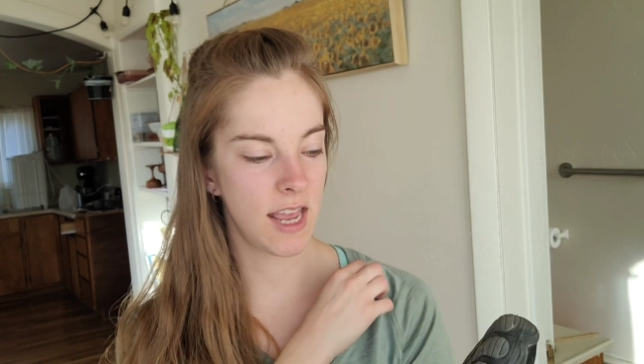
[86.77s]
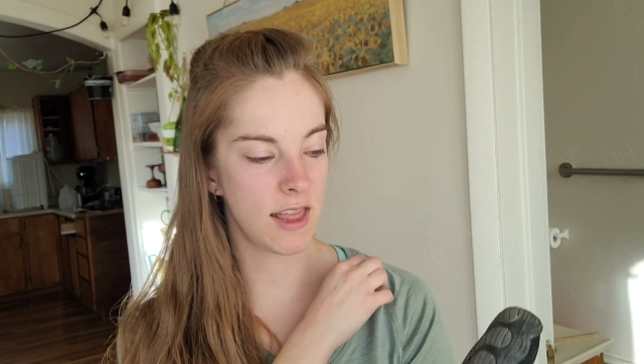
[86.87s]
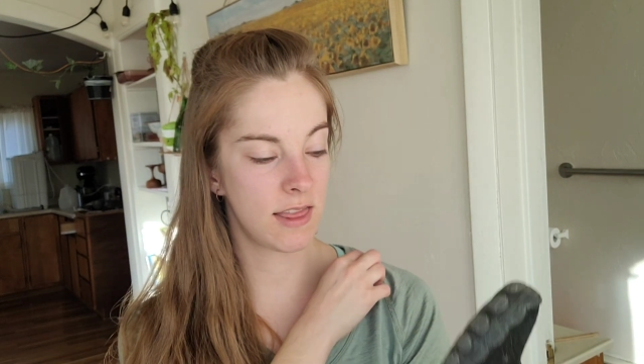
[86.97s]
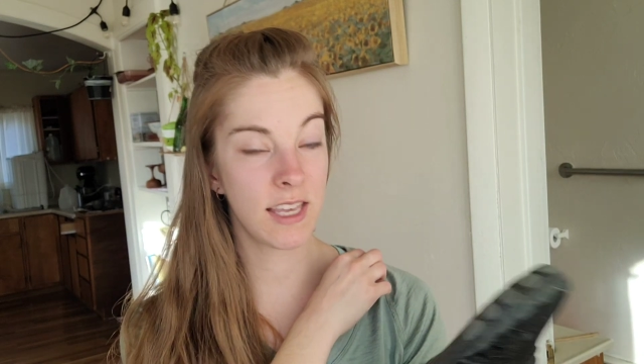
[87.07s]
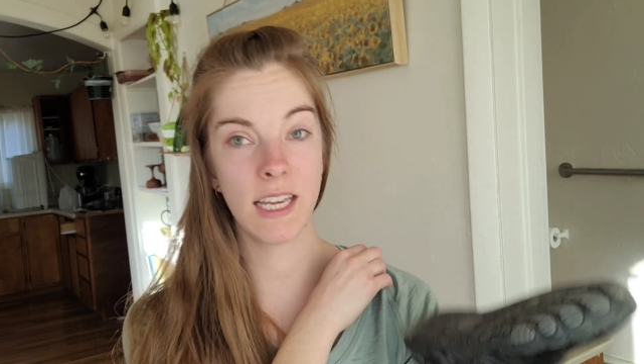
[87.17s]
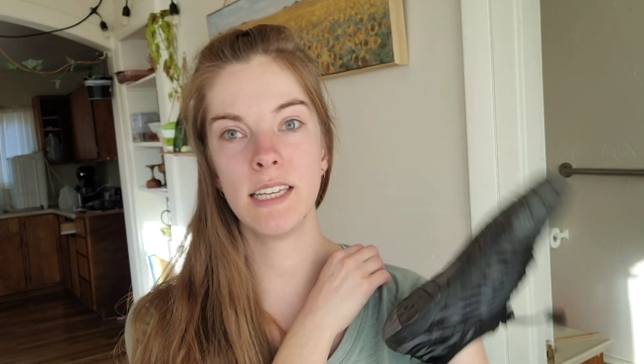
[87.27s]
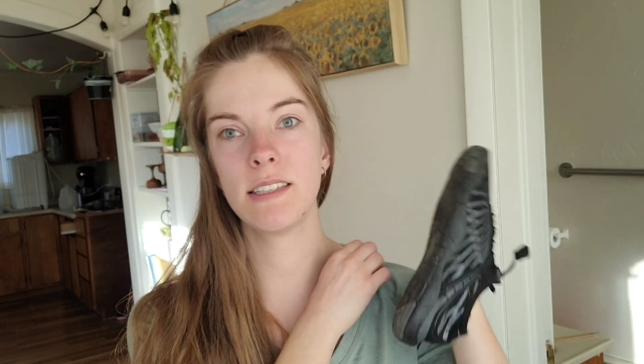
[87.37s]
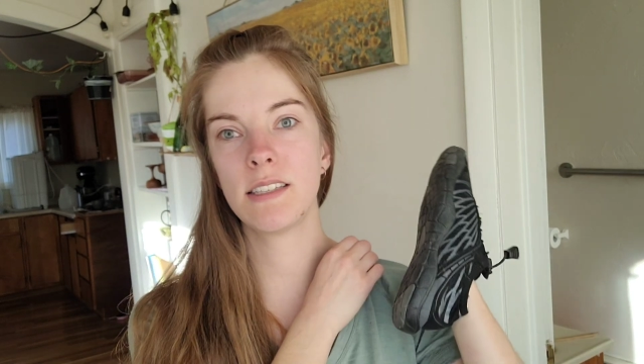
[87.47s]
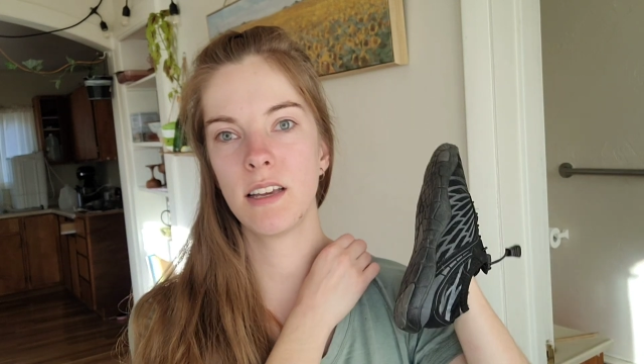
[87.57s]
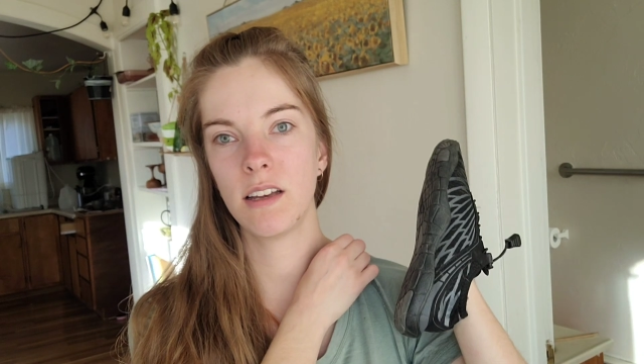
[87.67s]
and
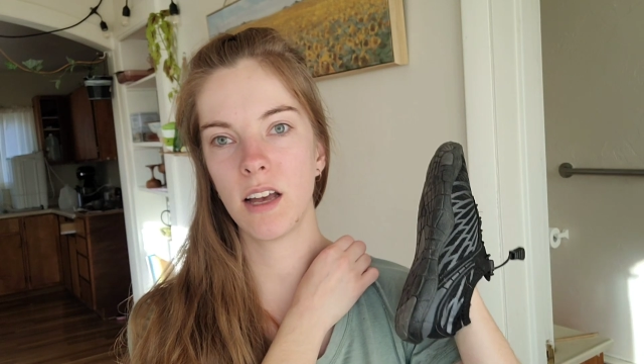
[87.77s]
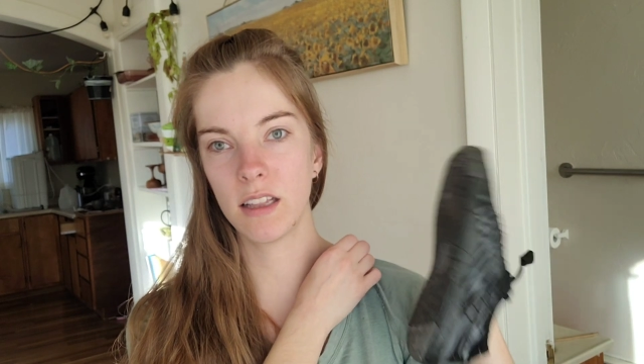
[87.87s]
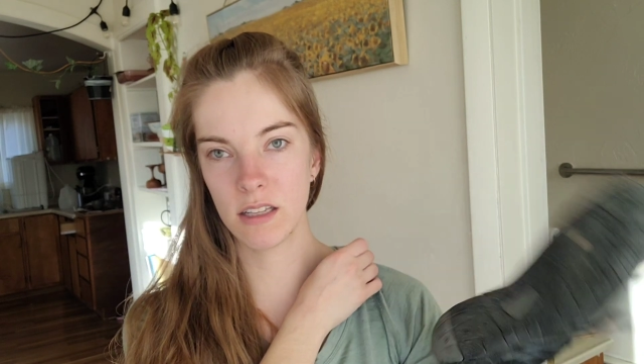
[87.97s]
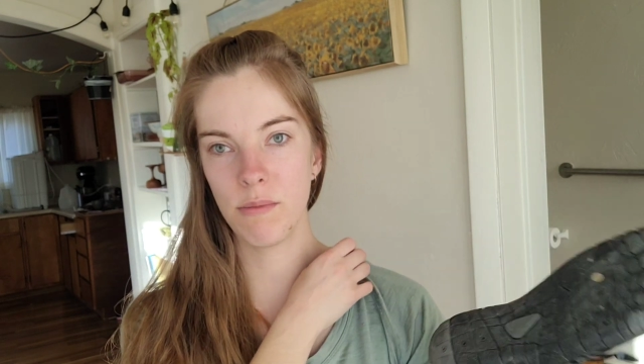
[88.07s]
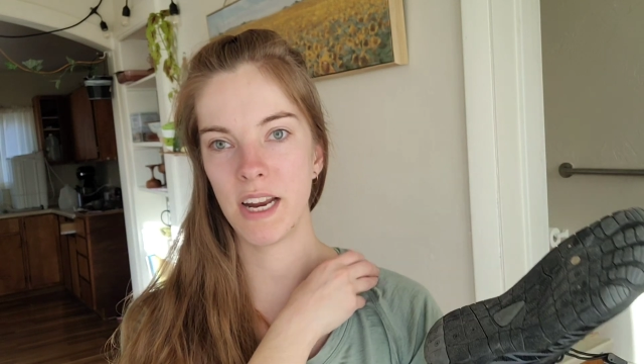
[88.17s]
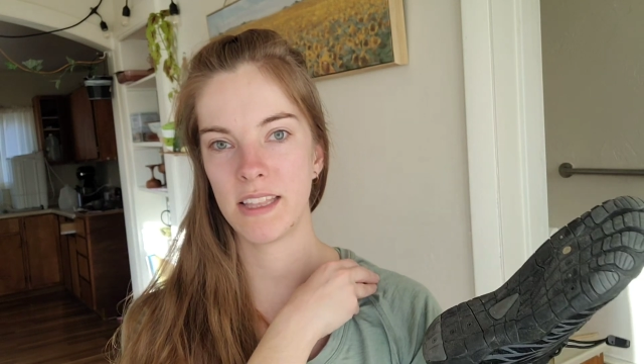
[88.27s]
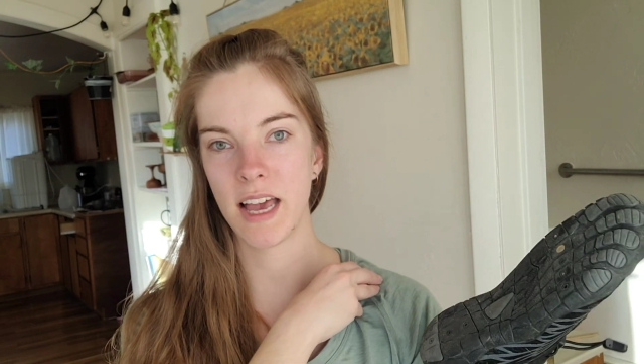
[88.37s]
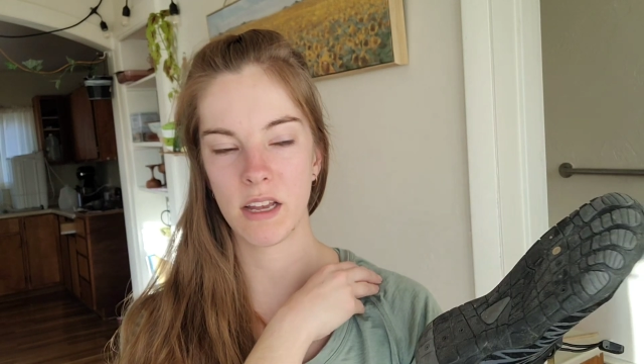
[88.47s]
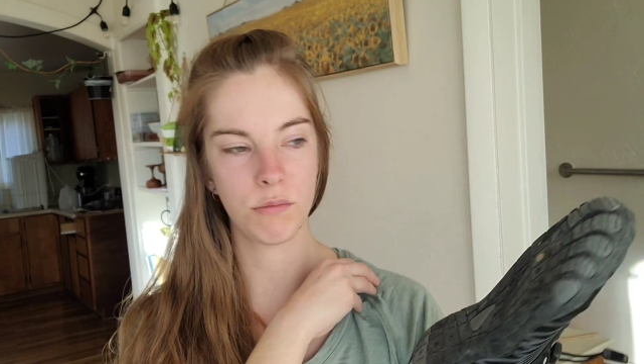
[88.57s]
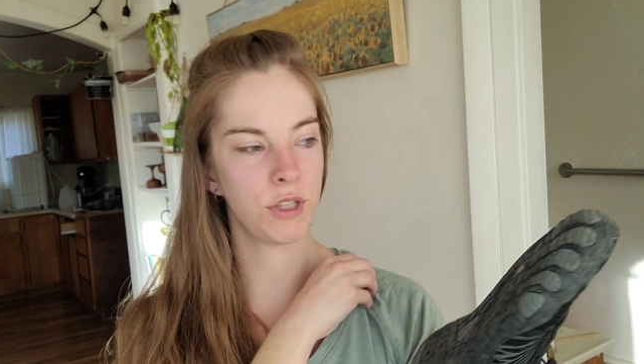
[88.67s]
these eliminate
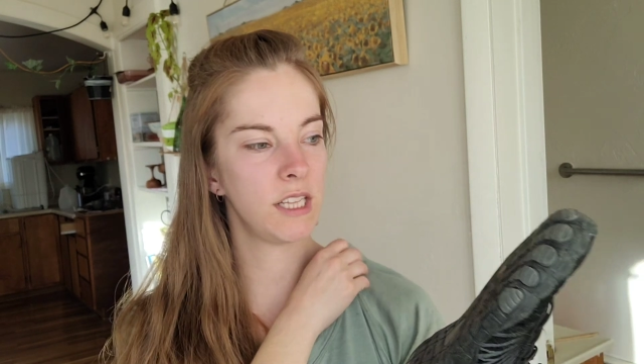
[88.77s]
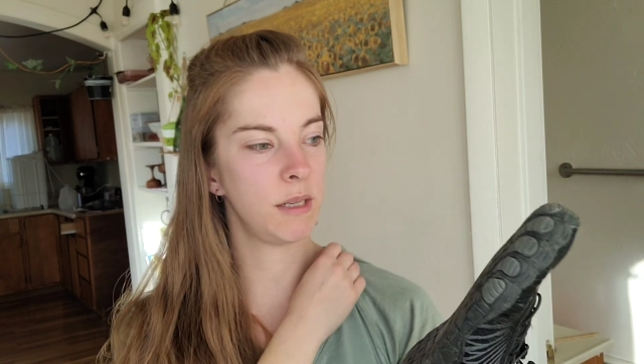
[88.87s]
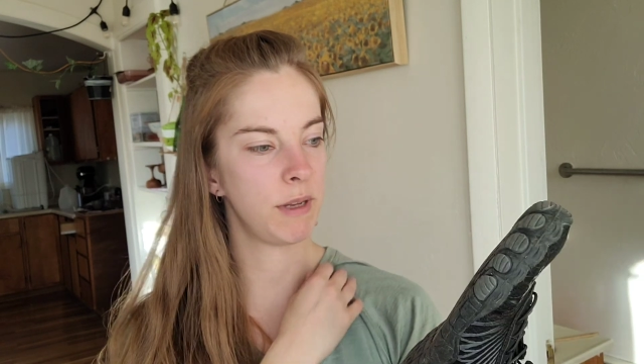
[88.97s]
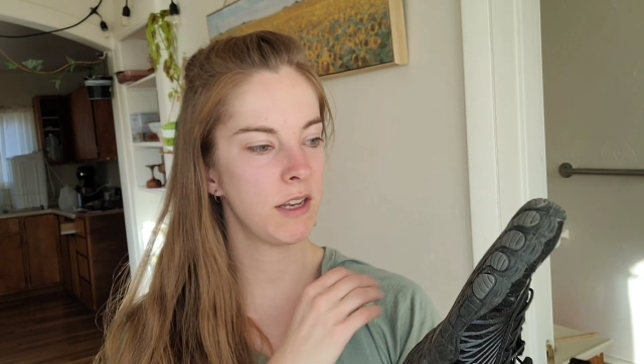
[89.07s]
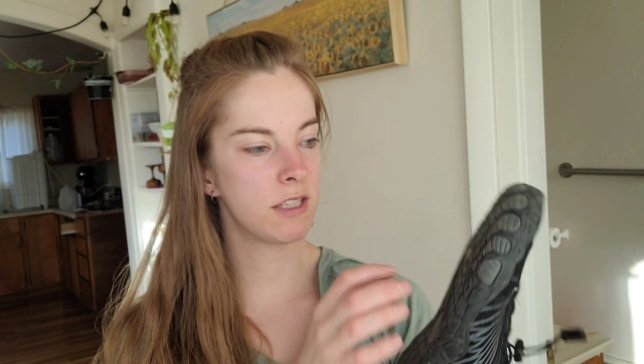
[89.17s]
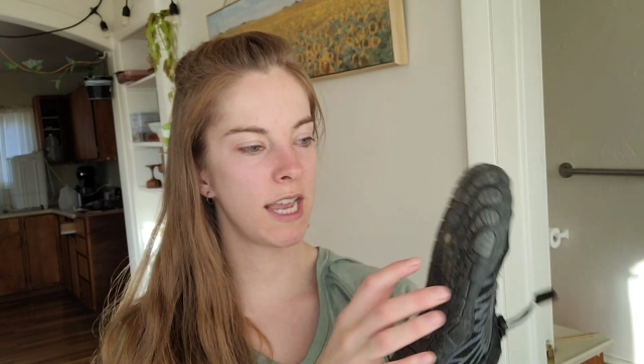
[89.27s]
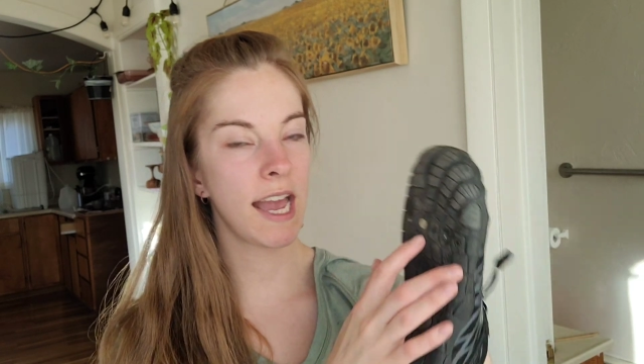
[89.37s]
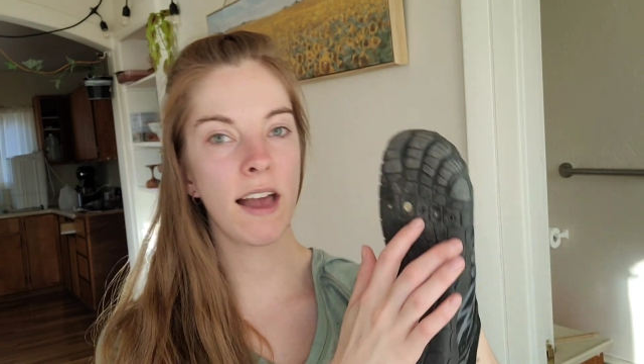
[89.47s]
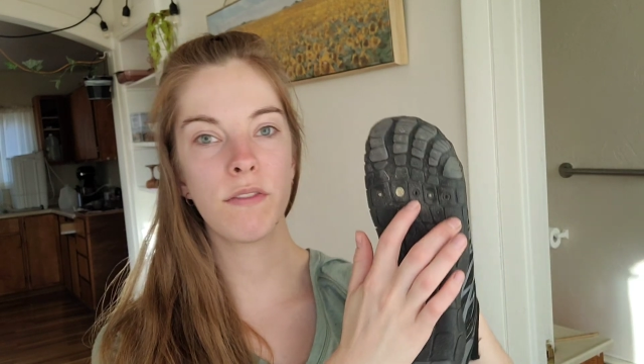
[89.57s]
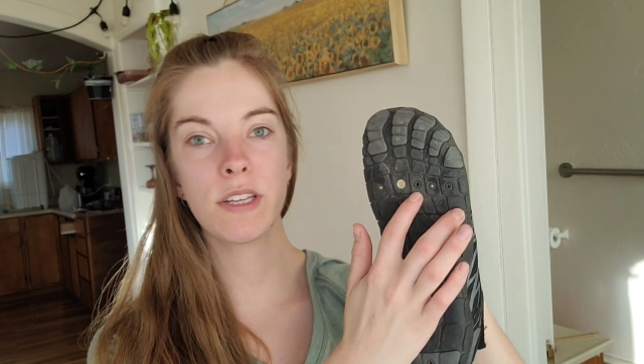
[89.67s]
that completely because they
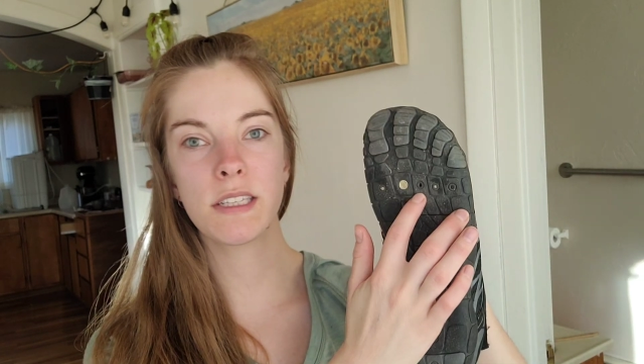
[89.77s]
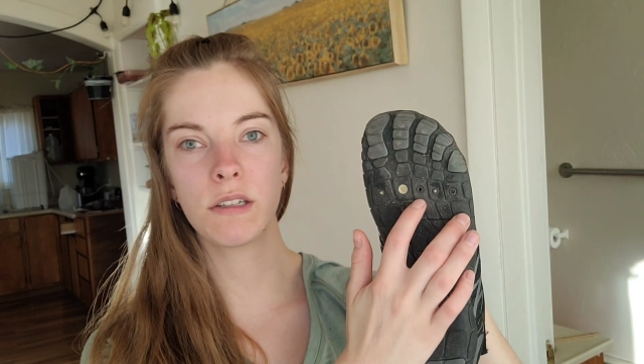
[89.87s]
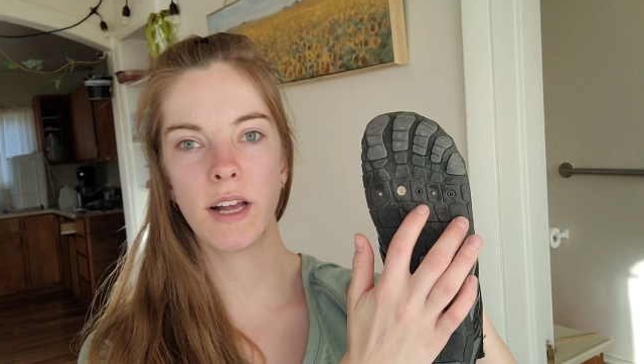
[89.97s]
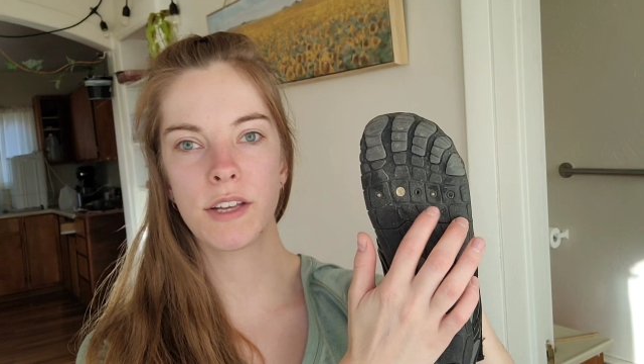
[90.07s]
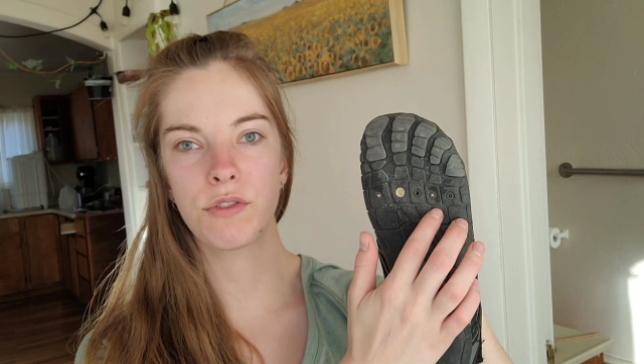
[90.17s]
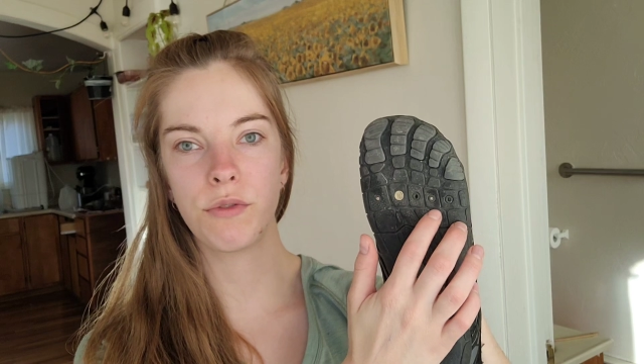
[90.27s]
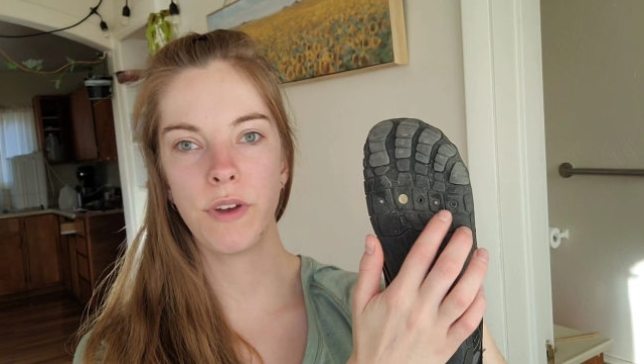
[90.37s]
have these little extra